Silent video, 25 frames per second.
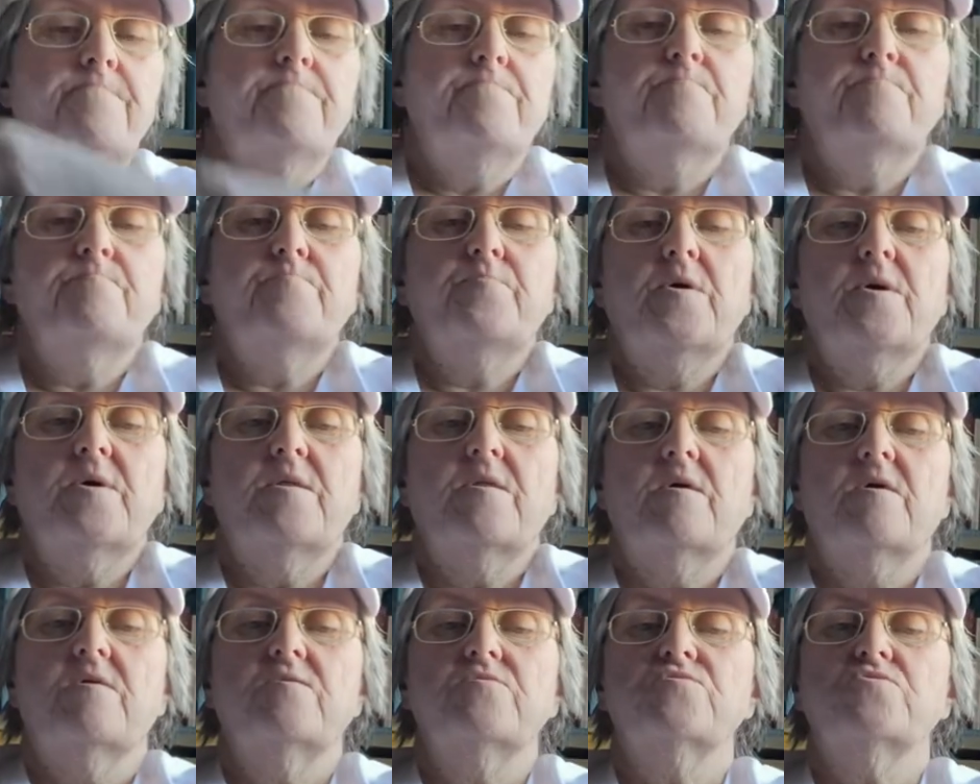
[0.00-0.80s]
But
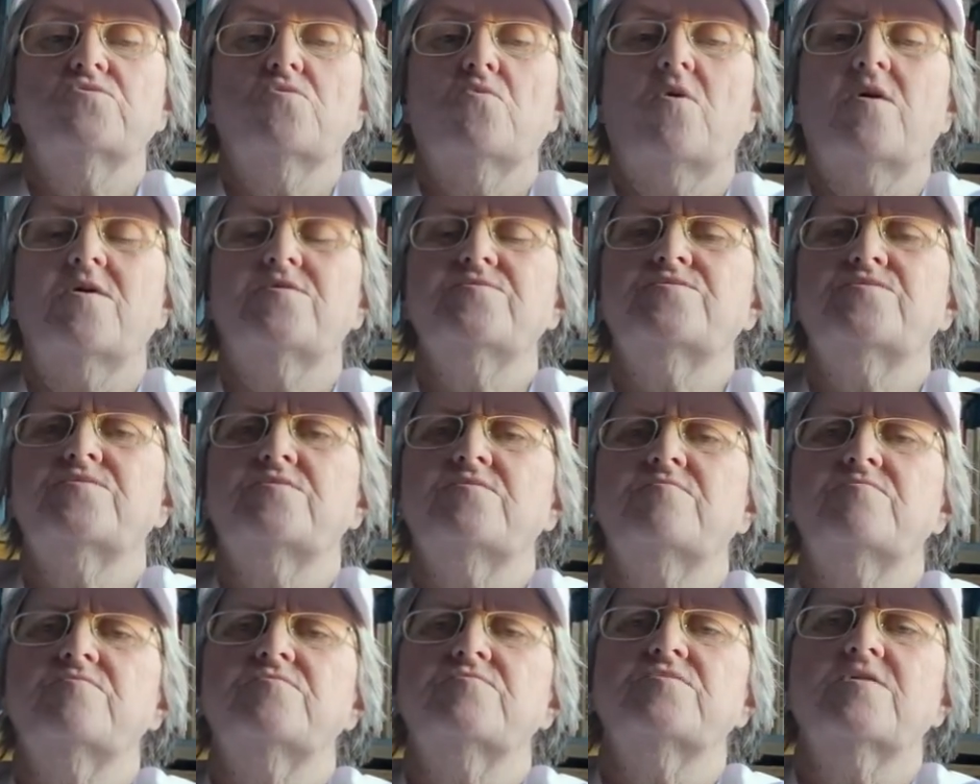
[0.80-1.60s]
so I see
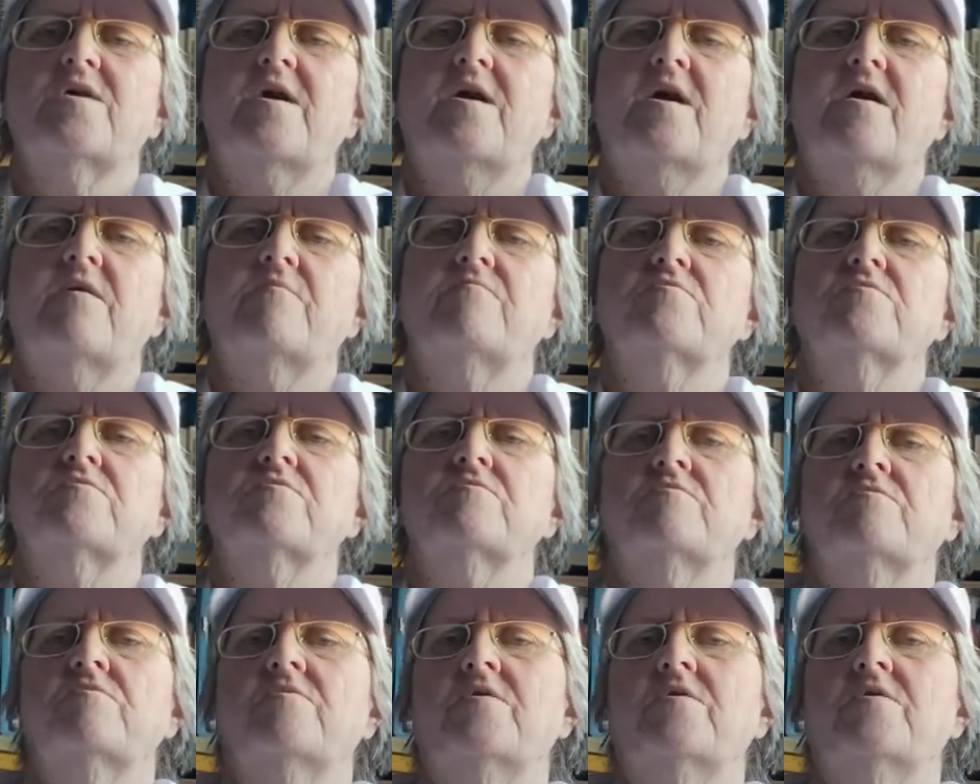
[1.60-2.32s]
these cavalier